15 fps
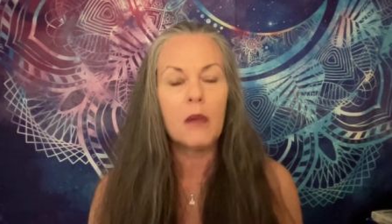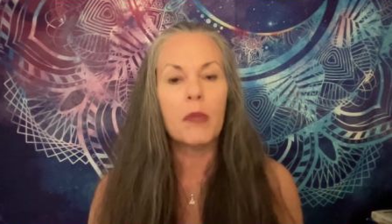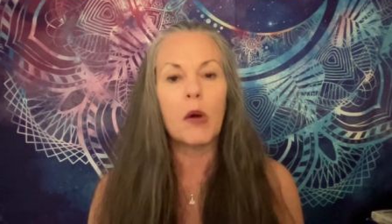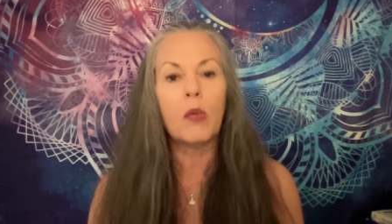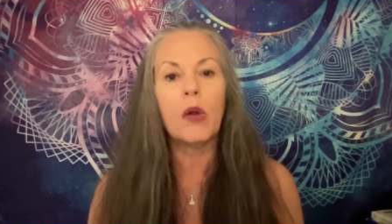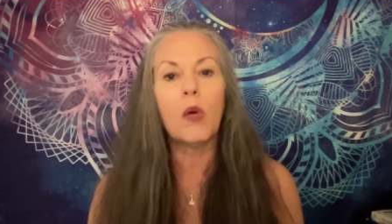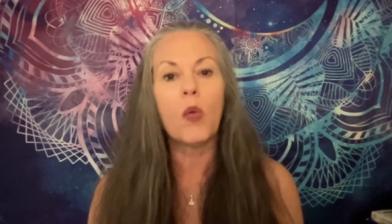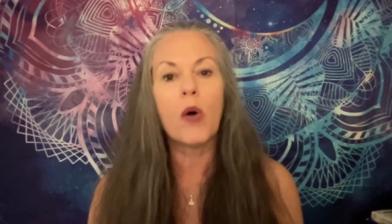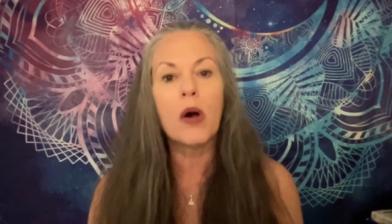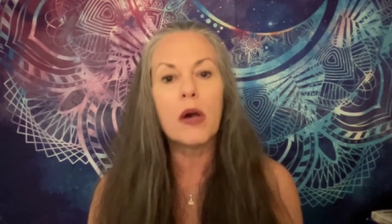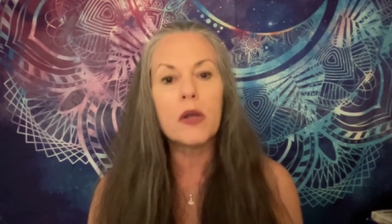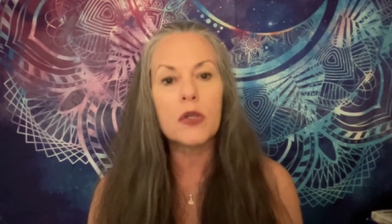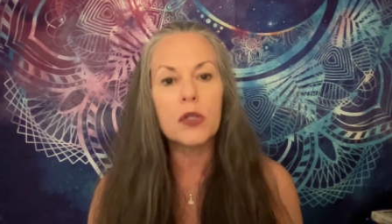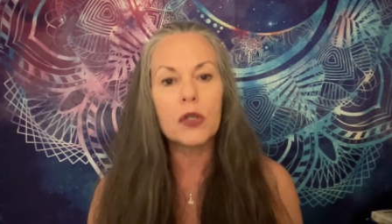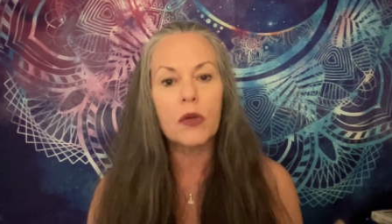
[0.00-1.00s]
But we
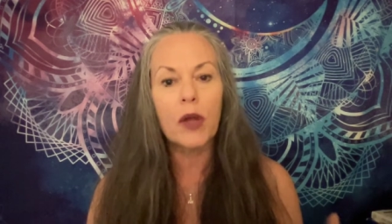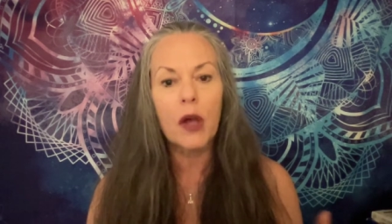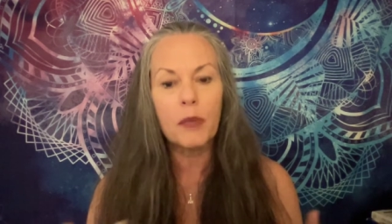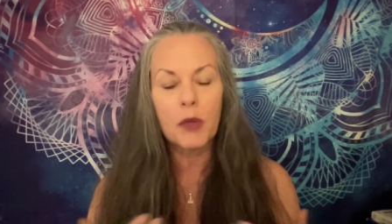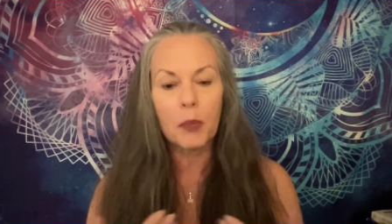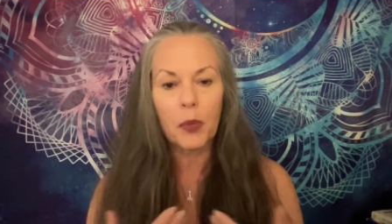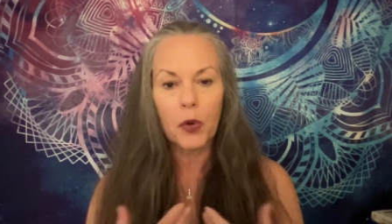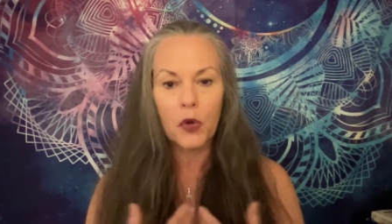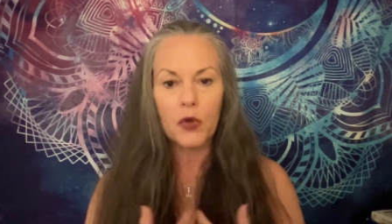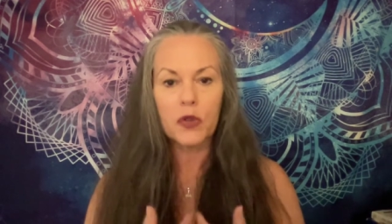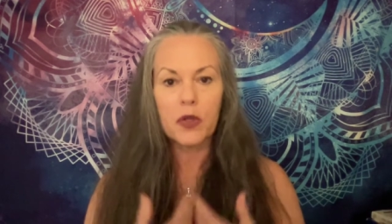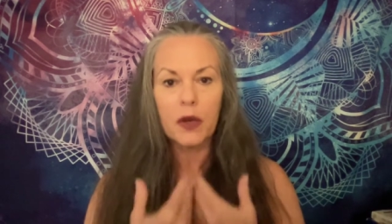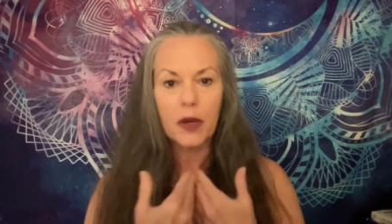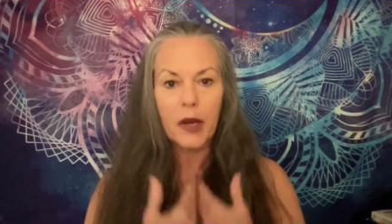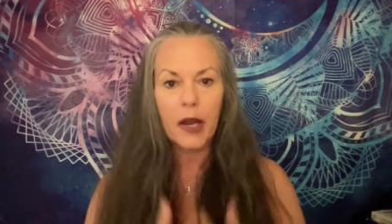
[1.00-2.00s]
want to help the
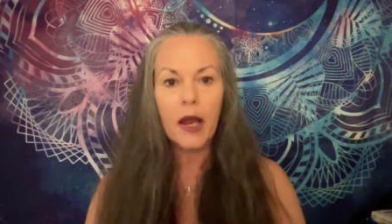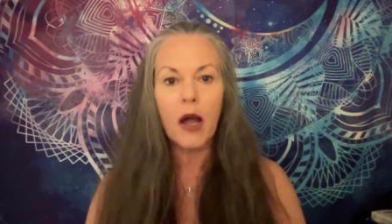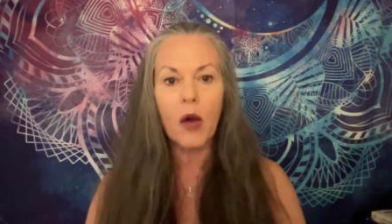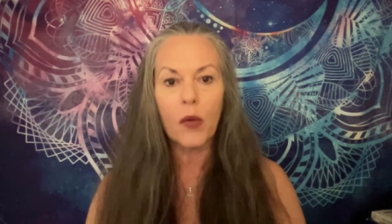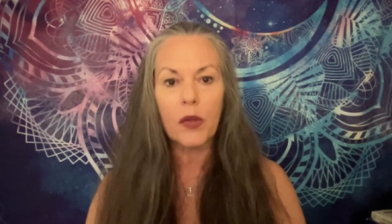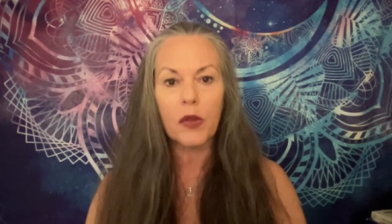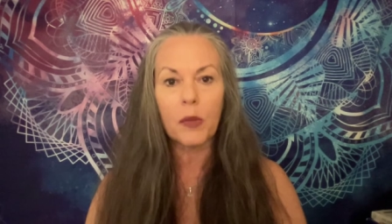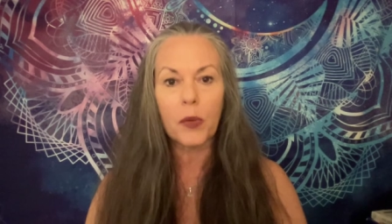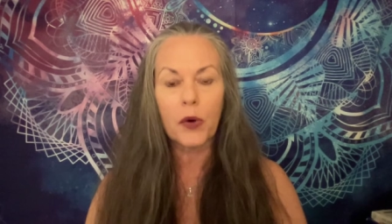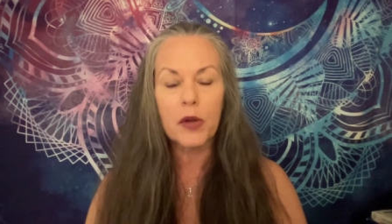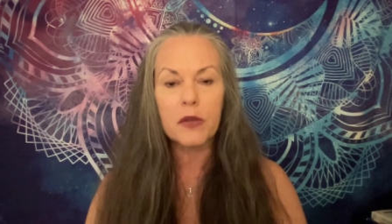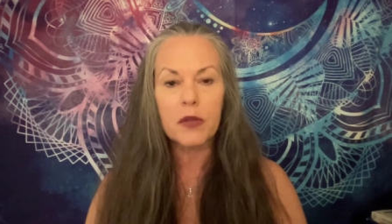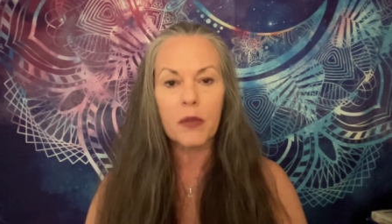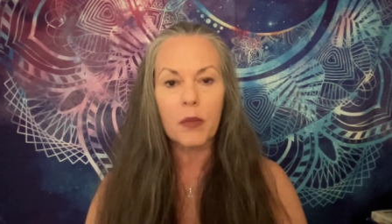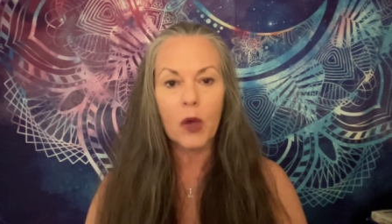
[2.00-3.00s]
person now in their
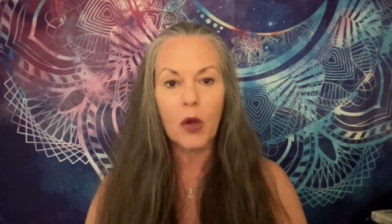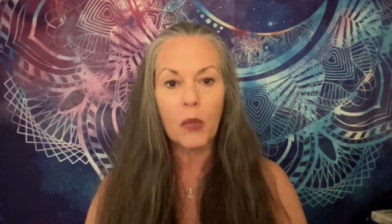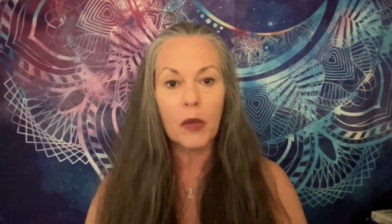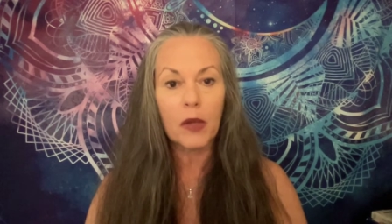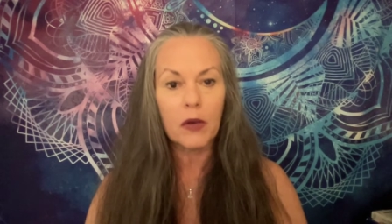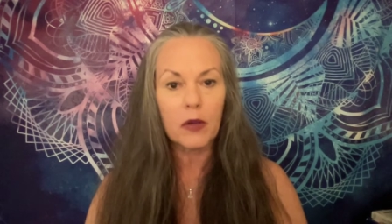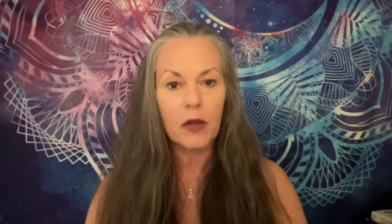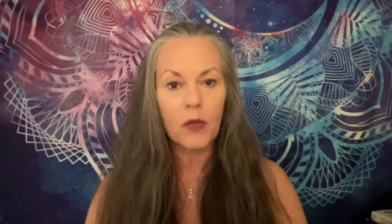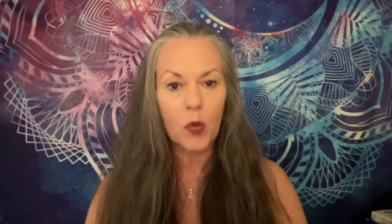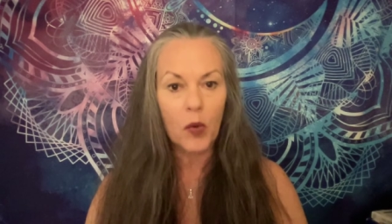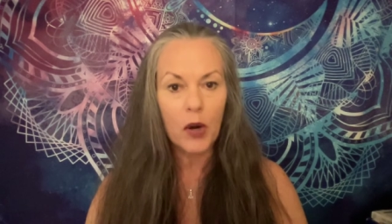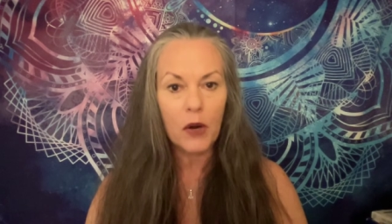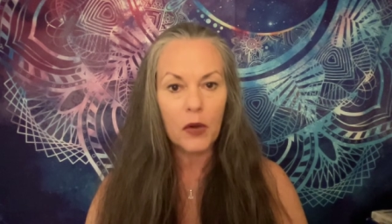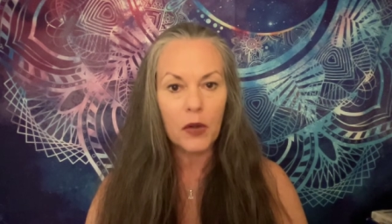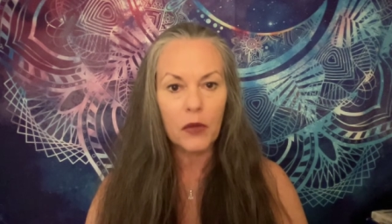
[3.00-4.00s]
present moment of
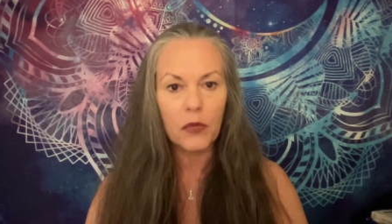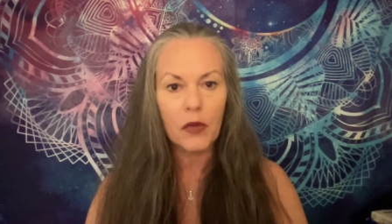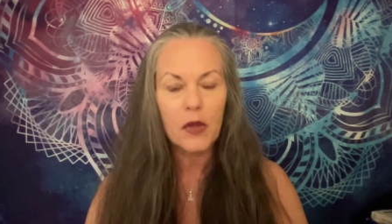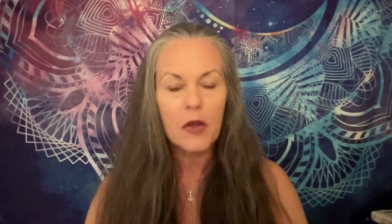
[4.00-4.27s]
awareness.